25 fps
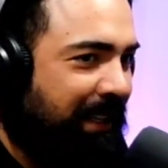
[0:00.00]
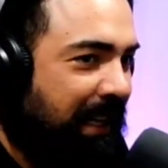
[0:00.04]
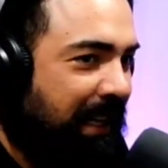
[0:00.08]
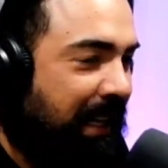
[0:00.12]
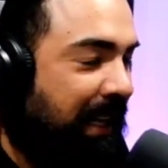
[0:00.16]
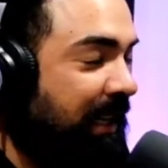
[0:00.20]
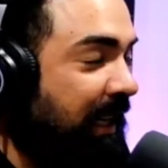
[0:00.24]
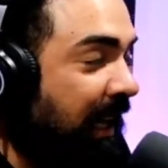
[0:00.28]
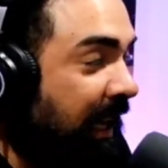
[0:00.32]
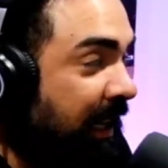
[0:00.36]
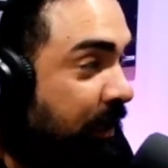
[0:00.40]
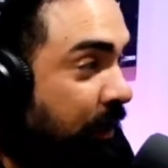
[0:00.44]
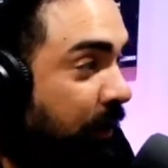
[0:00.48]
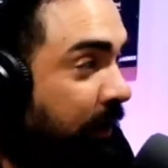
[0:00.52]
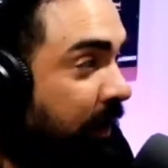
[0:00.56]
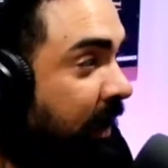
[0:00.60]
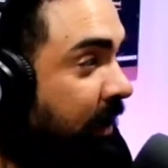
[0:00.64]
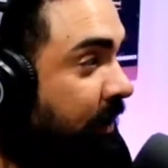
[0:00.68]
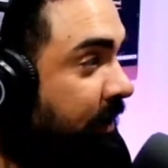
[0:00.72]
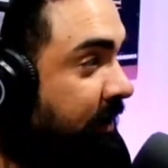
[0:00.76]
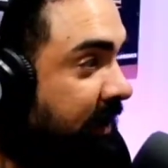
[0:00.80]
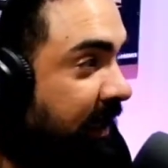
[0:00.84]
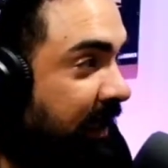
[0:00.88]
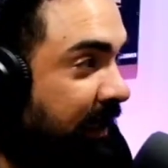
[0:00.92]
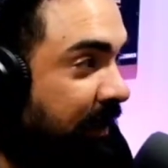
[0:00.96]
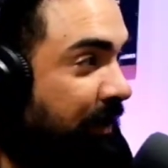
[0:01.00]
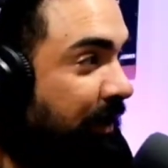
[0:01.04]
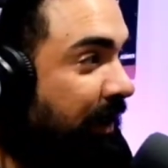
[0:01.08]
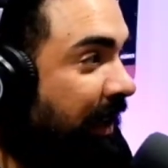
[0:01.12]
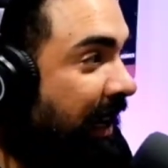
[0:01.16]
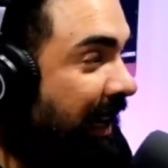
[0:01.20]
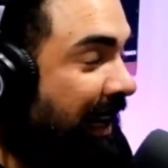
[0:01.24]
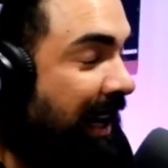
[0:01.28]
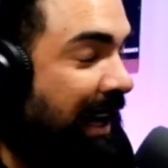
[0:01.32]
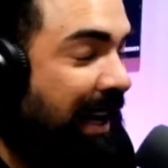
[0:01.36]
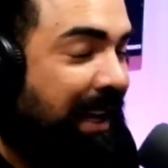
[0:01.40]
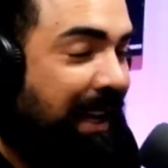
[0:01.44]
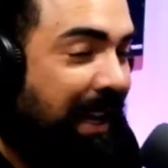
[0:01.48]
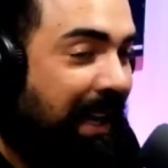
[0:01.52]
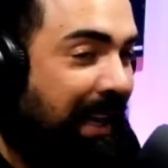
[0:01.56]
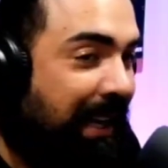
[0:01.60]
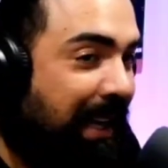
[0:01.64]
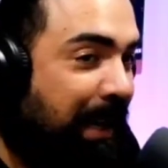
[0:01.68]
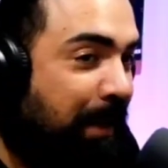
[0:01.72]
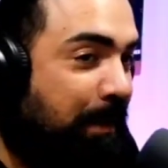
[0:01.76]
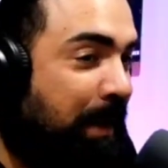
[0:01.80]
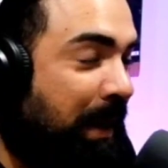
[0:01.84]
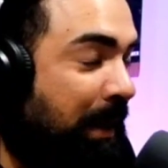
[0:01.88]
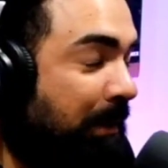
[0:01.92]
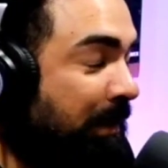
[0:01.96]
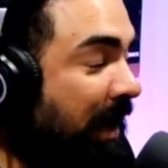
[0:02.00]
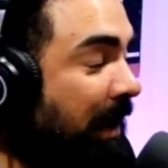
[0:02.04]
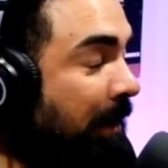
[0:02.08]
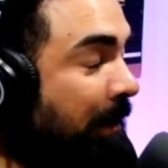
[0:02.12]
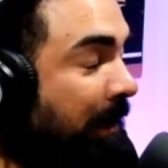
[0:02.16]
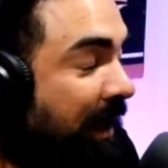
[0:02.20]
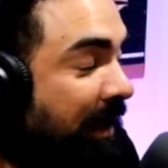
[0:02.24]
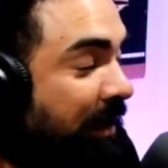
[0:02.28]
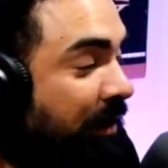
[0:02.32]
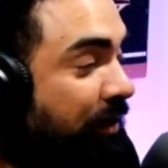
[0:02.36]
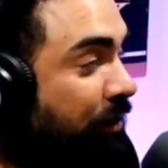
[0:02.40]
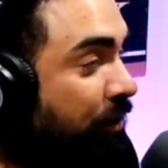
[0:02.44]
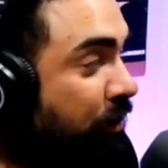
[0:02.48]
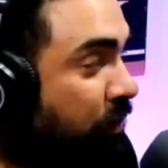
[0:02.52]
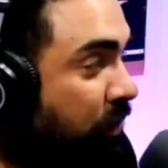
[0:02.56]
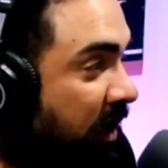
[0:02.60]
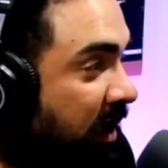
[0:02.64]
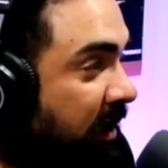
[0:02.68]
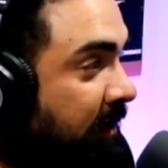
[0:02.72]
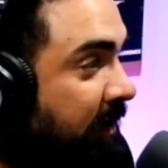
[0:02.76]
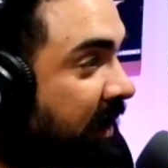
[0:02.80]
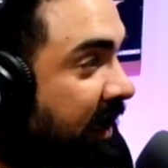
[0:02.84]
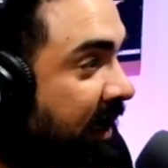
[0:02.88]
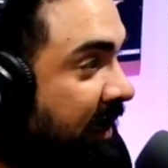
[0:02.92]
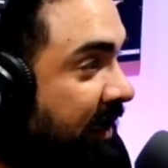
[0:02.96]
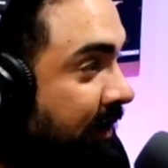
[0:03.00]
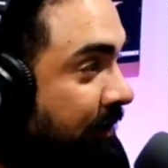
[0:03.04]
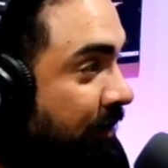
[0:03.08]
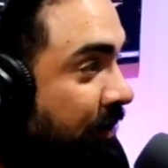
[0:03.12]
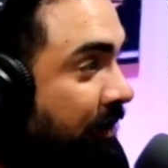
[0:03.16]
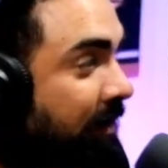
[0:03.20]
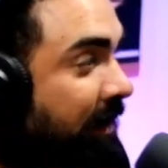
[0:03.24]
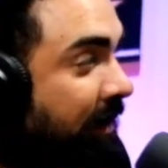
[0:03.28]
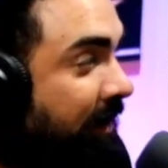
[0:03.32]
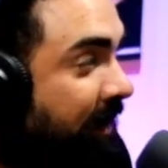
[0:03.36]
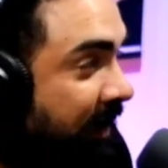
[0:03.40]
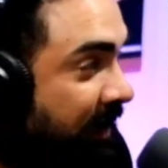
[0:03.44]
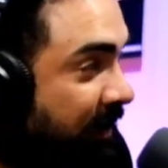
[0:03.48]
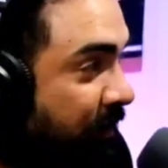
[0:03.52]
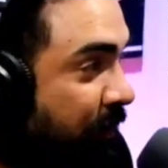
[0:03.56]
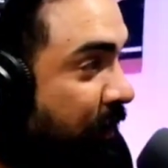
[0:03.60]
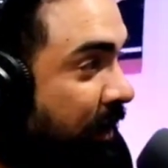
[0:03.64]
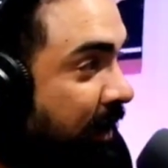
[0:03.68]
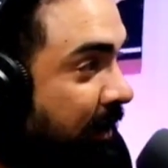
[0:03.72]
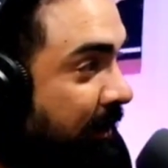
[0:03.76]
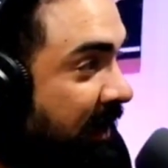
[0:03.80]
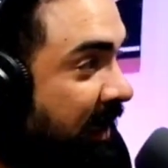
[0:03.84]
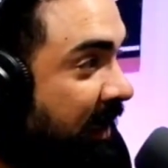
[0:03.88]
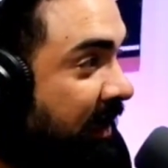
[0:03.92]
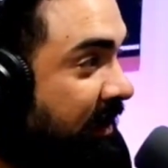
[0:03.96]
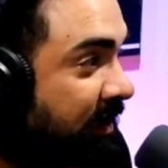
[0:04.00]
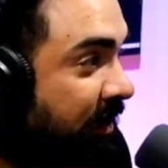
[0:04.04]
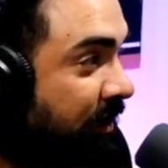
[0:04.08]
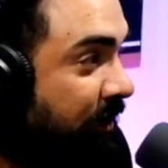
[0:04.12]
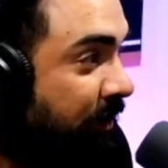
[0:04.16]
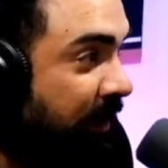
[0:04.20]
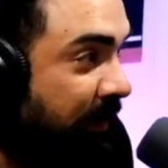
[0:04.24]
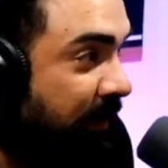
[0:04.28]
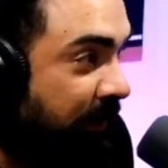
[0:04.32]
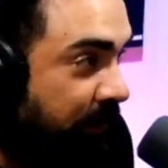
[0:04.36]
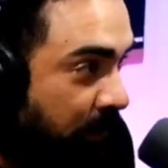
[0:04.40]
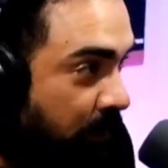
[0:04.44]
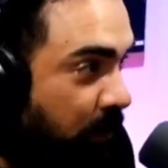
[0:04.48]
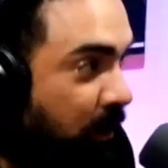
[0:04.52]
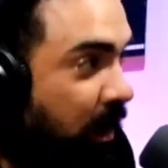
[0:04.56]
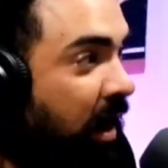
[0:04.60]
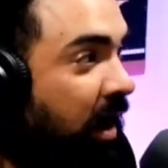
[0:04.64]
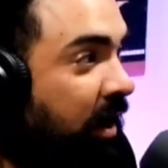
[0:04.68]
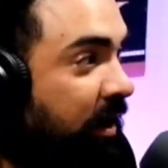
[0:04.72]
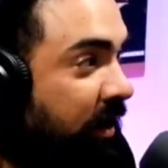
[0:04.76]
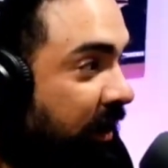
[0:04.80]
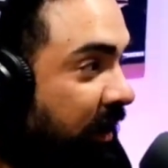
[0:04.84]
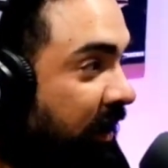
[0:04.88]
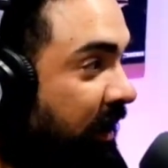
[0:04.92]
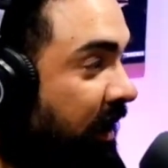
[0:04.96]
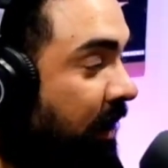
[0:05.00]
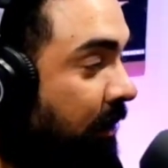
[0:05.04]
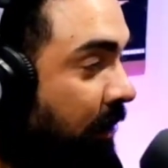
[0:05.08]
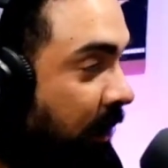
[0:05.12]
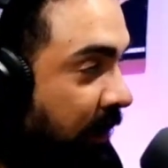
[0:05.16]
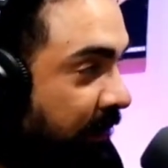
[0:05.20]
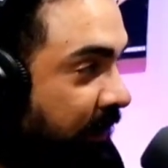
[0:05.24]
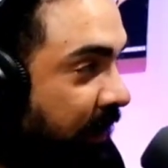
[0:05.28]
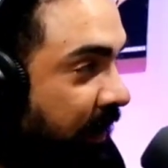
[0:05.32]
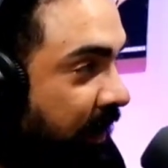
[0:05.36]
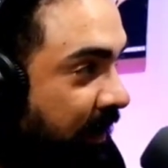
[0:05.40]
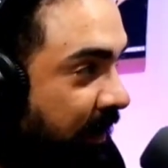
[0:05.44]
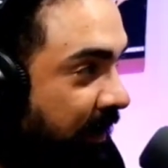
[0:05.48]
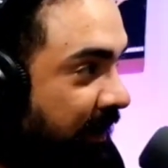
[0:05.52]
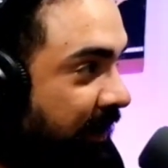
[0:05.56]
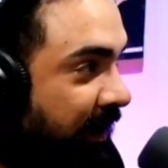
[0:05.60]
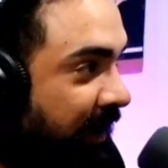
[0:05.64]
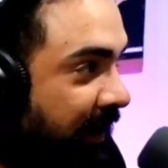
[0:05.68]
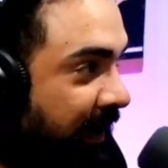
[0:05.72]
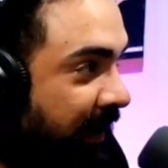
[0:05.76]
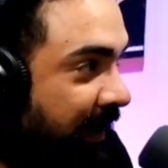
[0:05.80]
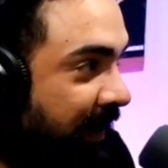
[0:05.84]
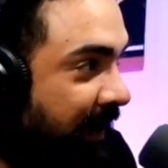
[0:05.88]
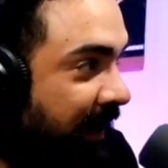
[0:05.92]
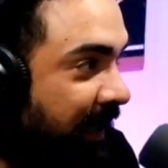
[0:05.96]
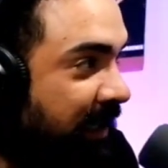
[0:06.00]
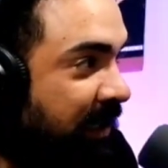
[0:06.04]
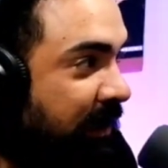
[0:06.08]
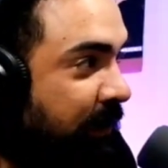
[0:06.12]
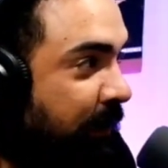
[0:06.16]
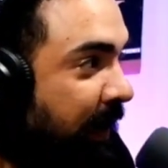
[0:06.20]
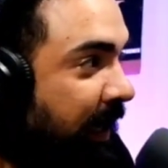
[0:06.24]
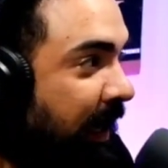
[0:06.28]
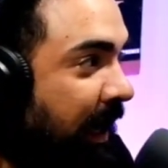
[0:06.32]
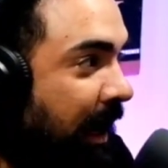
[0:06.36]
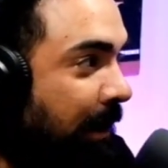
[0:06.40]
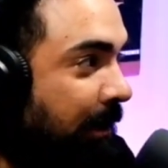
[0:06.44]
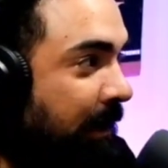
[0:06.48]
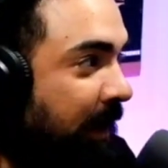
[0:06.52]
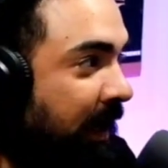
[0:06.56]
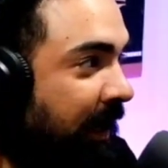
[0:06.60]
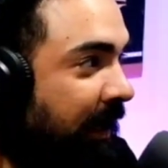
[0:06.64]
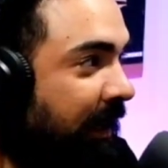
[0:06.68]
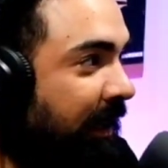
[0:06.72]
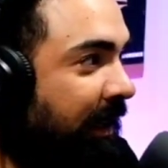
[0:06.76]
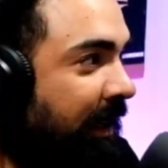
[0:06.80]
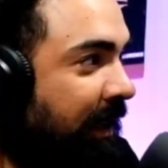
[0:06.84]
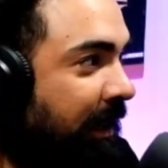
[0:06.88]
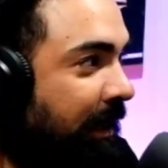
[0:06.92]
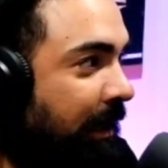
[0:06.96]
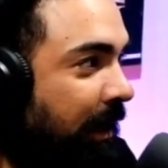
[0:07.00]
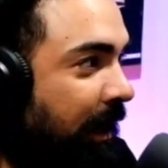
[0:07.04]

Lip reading: And I told that dude, was like, look, I'm getting paid to do 20 minutes. I'm doing my fucking 20 minutes. So if you want, you can come over here and swing on me.